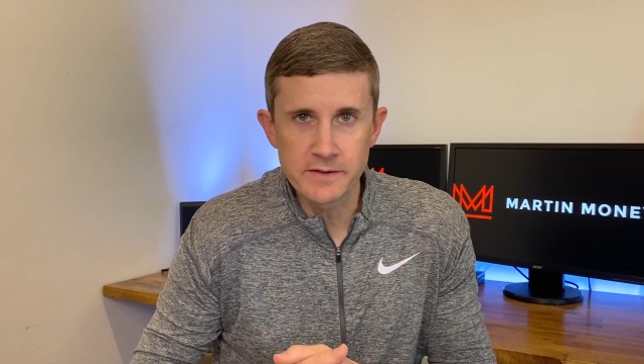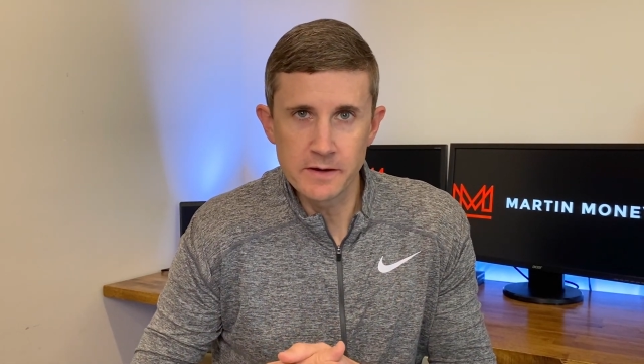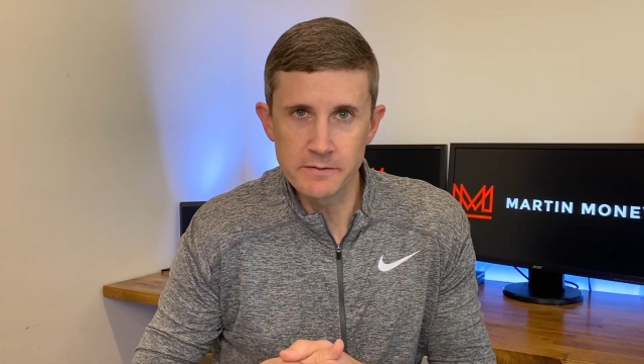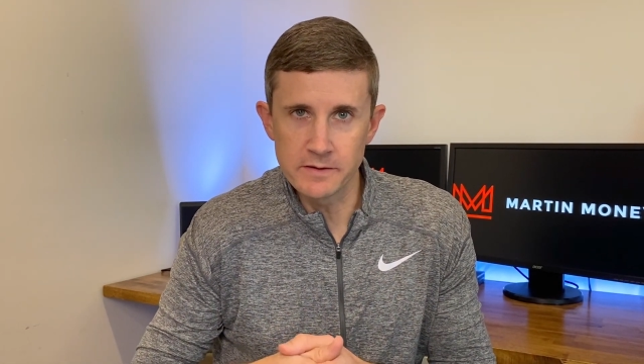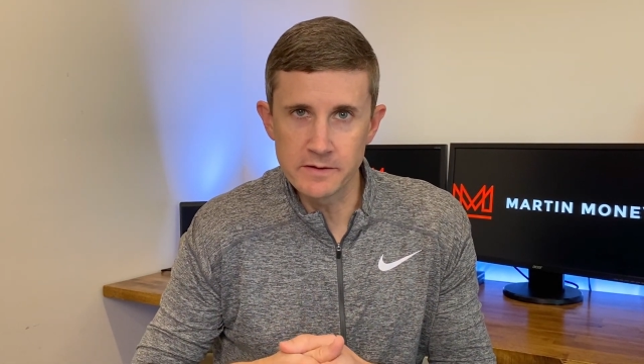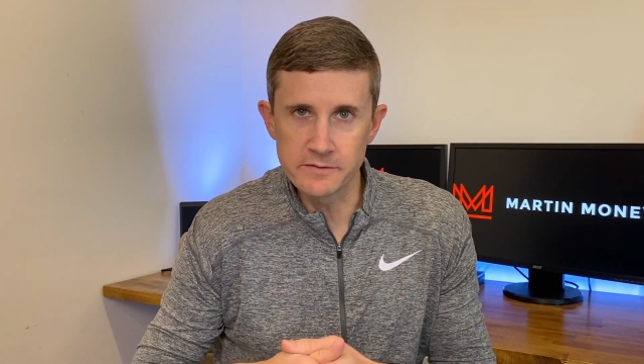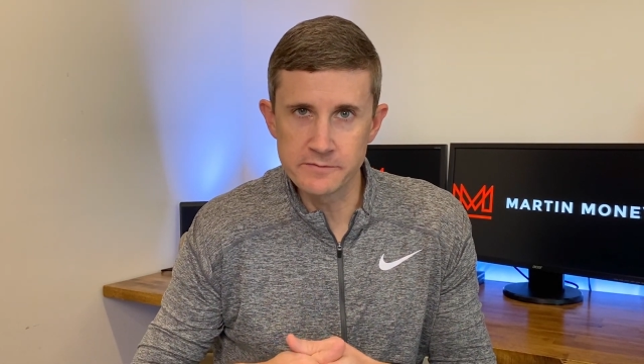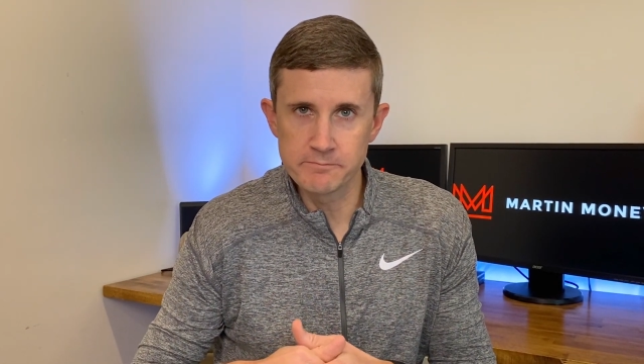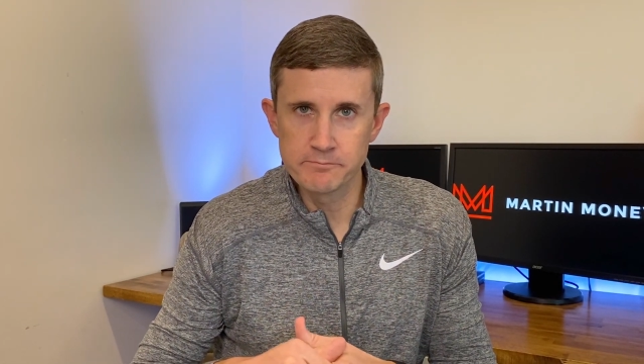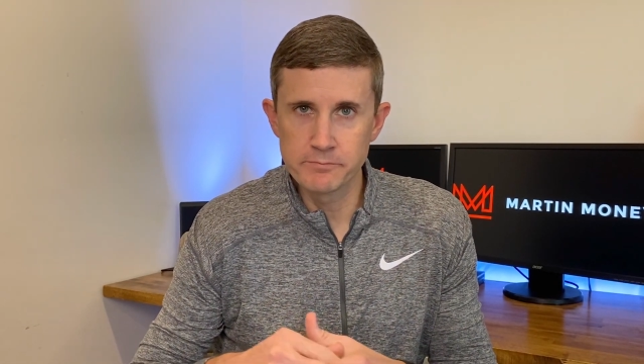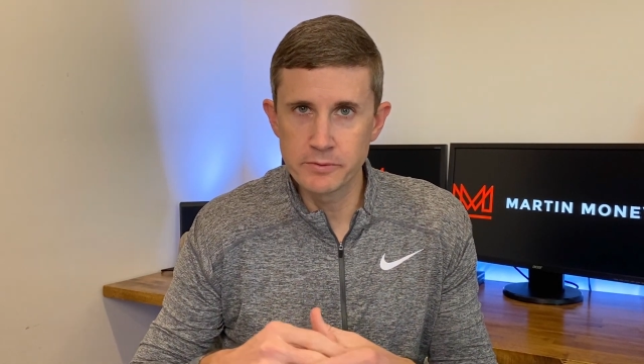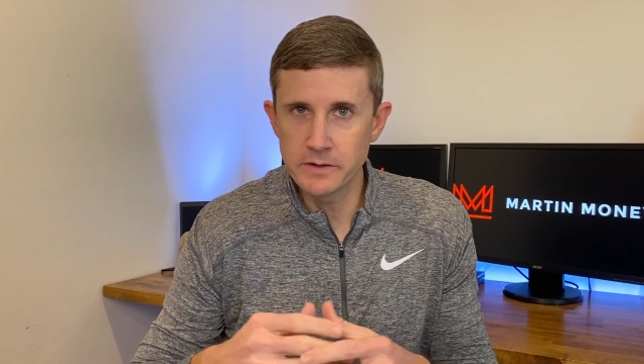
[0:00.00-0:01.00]
IRAs
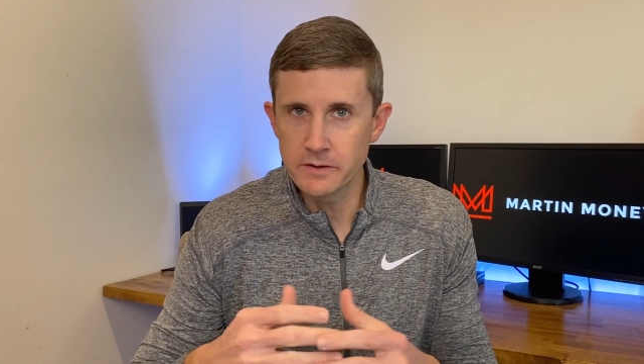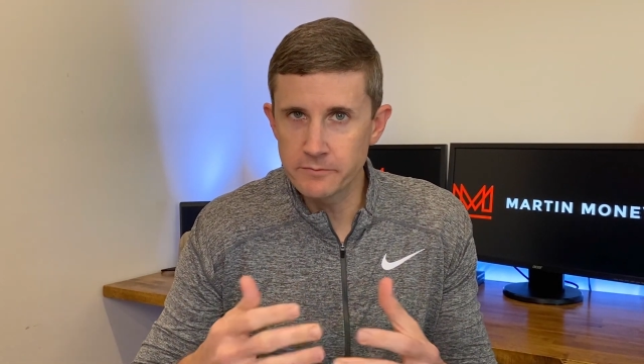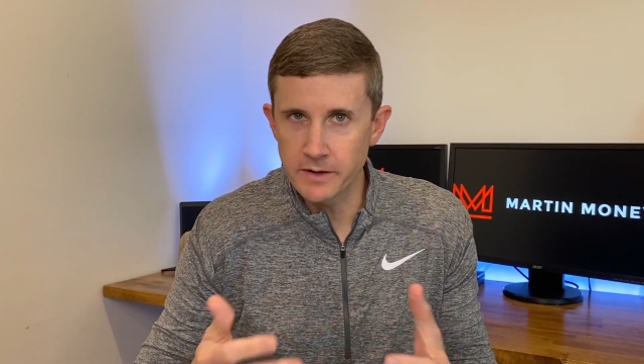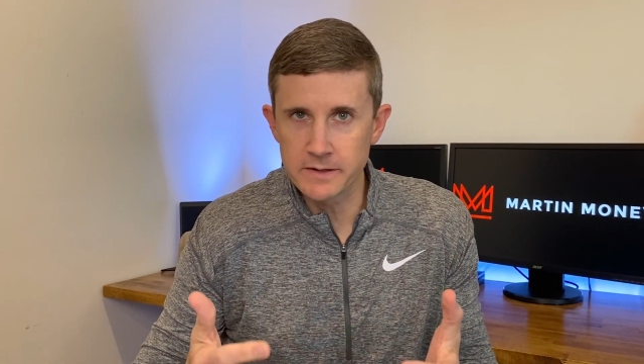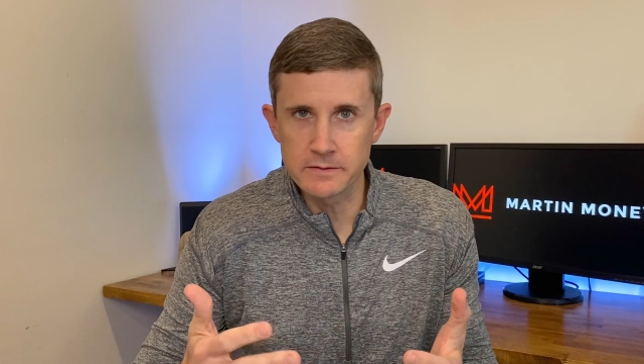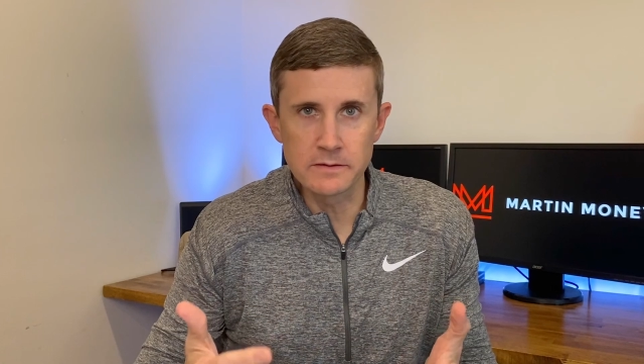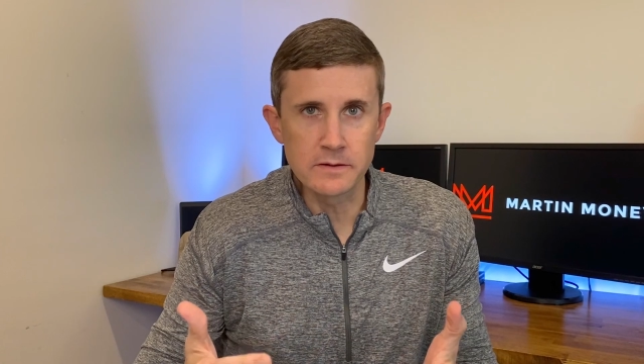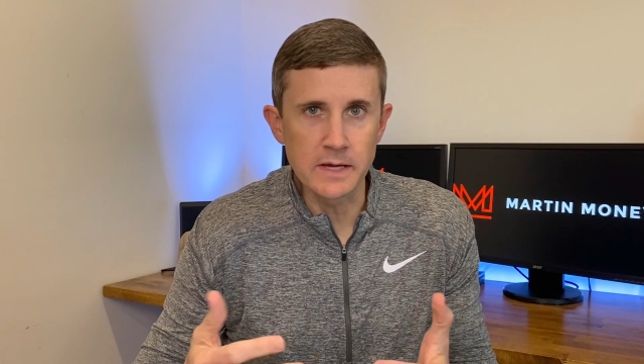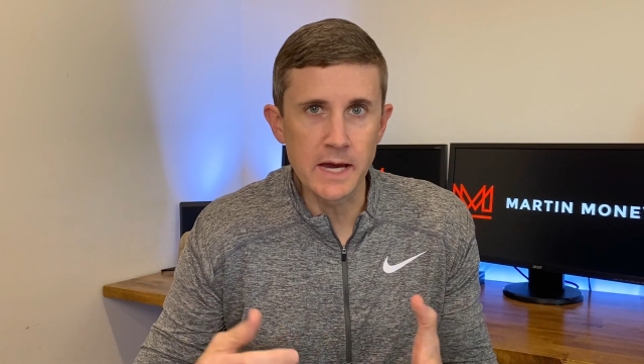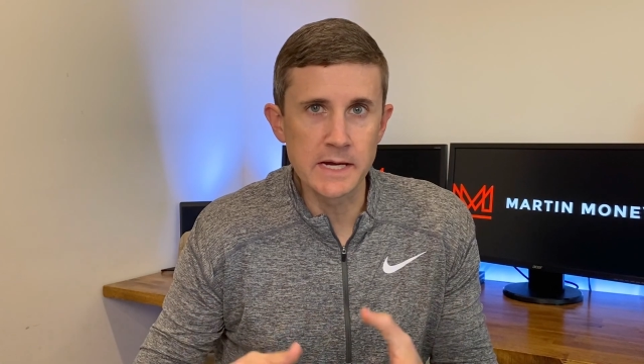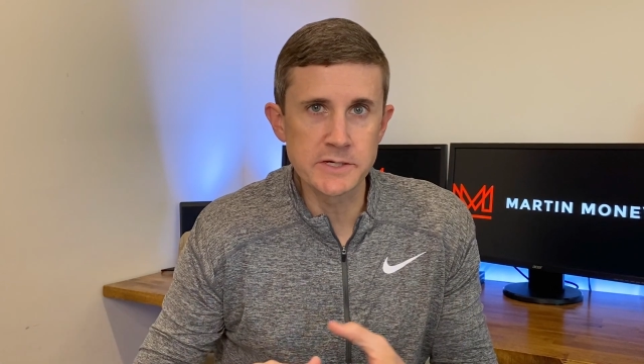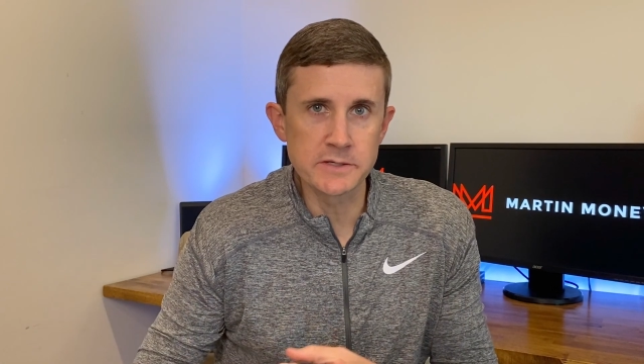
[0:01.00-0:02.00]
pretty regularly,
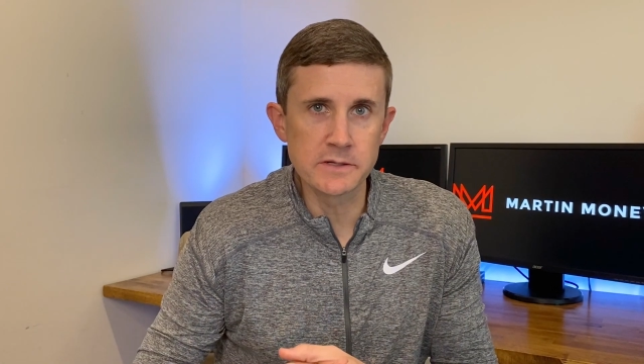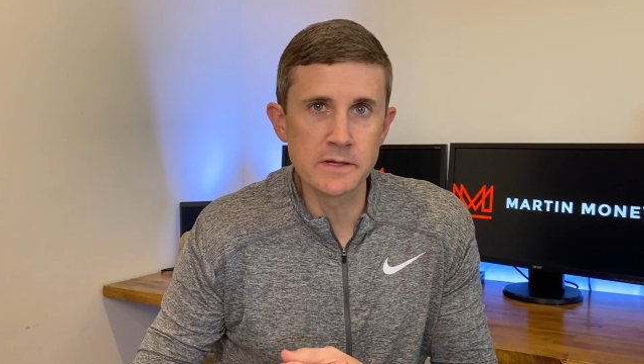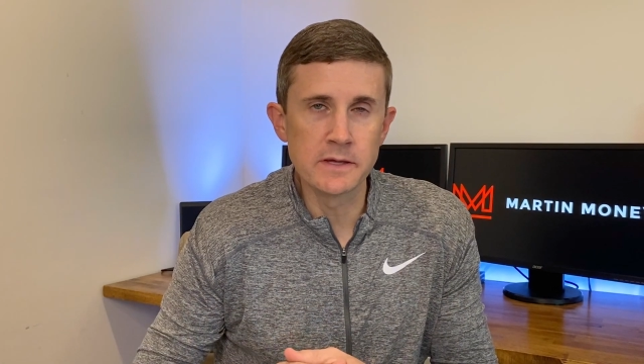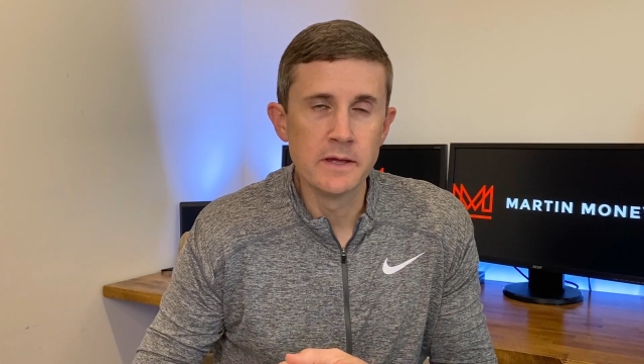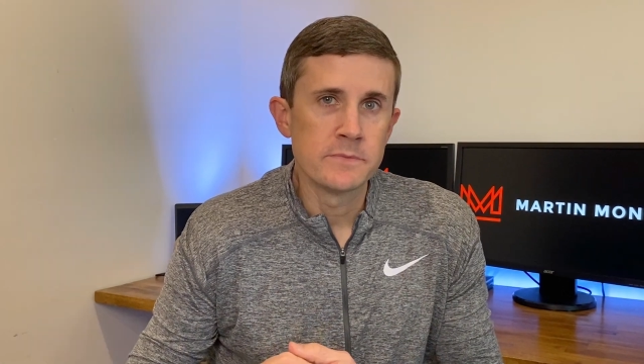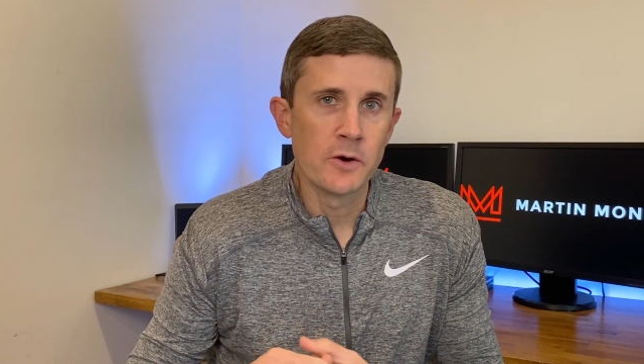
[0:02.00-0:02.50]
actually.